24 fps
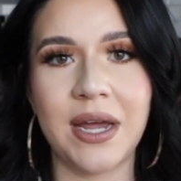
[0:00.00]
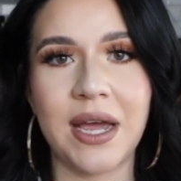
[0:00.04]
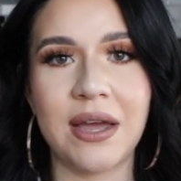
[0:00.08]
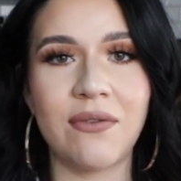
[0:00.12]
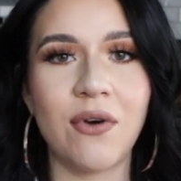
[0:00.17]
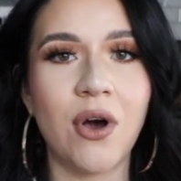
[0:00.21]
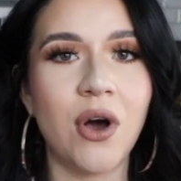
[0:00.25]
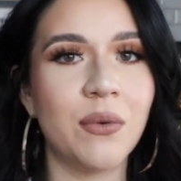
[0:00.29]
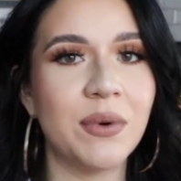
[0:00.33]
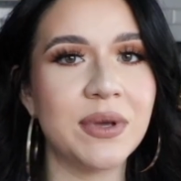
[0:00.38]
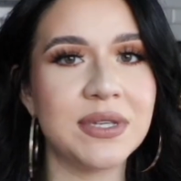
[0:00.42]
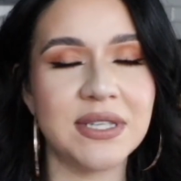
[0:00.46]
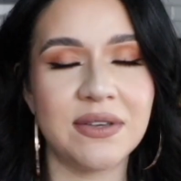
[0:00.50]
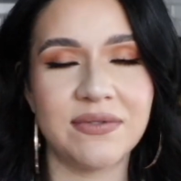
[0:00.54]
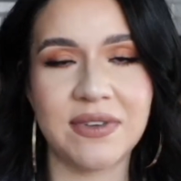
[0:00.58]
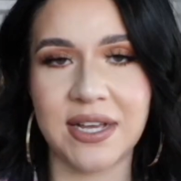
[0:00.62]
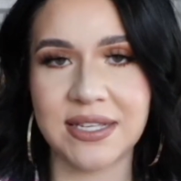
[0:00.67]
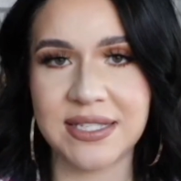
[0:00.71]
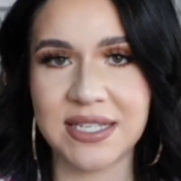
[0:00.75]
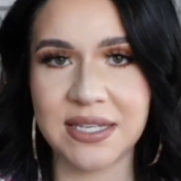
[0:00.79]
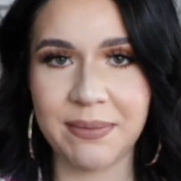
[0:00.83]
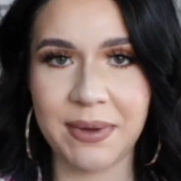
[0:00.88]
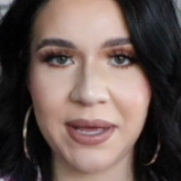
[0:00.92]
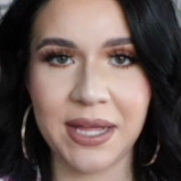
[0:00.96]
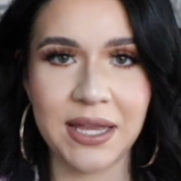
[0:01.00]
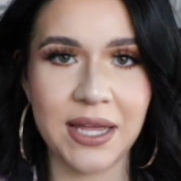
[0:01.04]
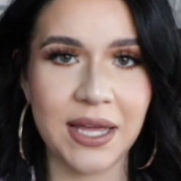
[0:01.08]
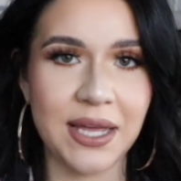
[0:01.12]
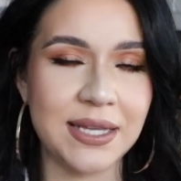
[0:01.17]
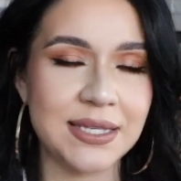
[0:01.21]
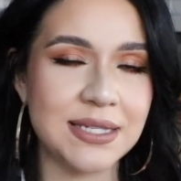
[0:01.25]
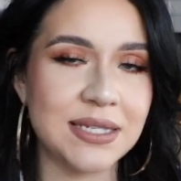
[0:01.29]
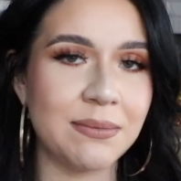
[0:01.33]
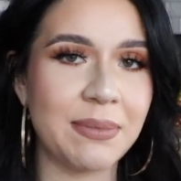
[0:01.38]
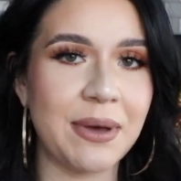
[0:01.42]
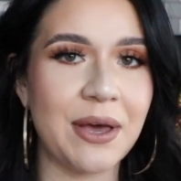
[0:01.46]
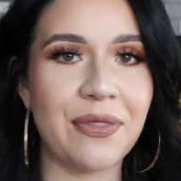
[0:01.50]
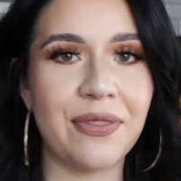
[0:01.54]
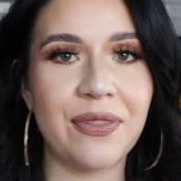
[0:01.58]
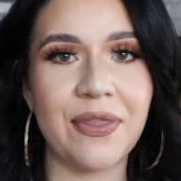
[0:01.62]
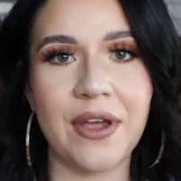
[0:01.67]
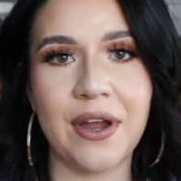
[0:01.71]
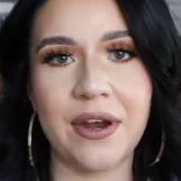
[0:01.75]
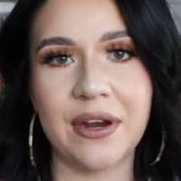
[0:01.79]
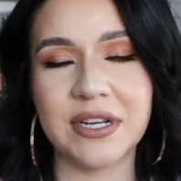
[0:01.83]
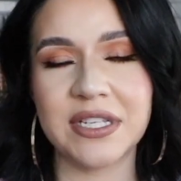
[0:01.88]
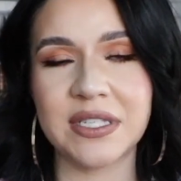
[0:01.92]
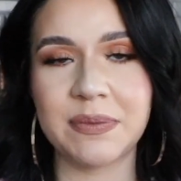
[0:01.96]
I've always loved asking my clients about
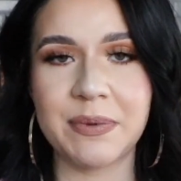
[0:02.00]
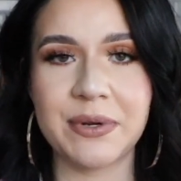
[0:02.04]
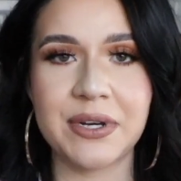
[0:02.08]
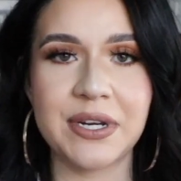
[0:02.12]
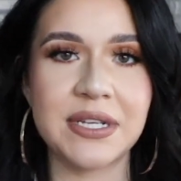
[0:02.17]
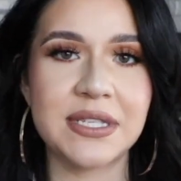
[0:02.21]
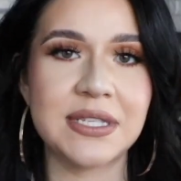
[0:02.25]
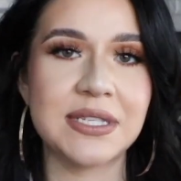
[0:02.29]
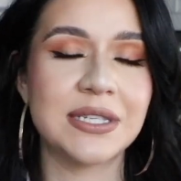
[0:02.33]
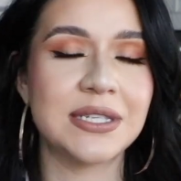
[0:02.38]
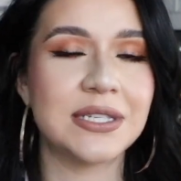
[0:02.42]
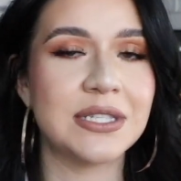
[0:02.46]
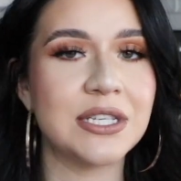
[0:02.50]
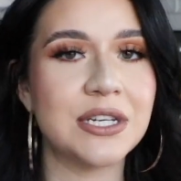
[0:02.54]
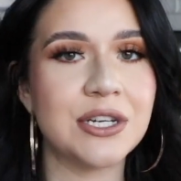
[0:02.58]
their experiences,